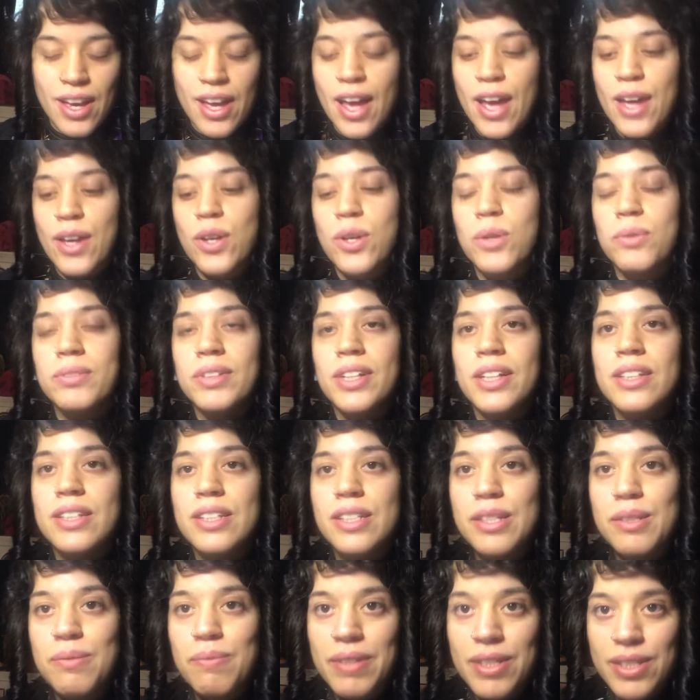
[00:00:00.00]
I hope that
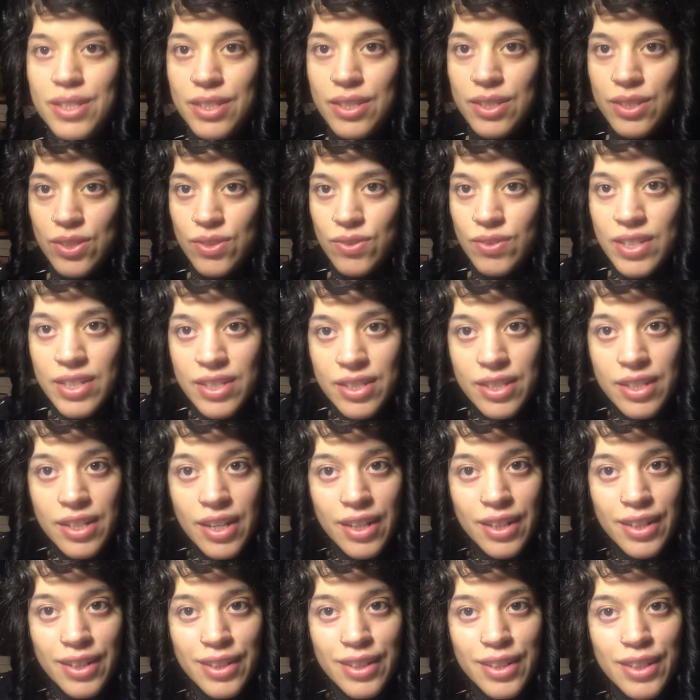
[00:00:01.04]
this message
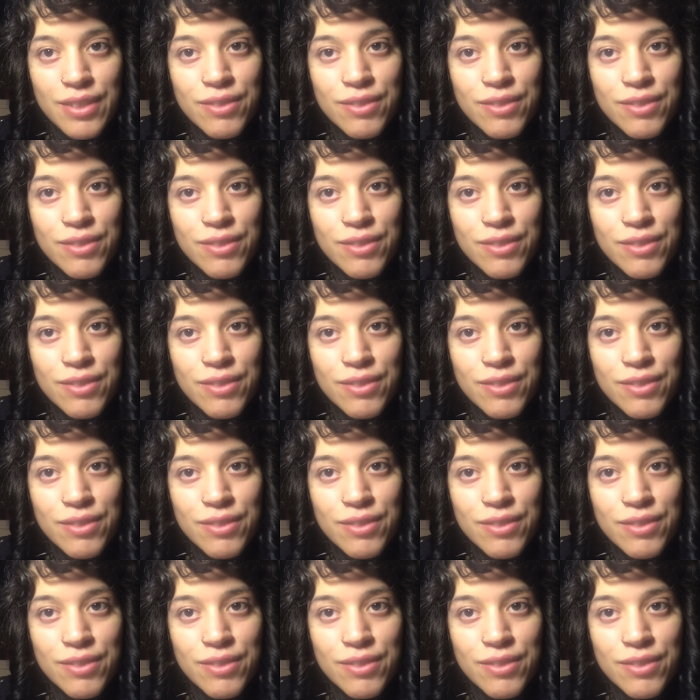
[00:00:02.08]
resonated.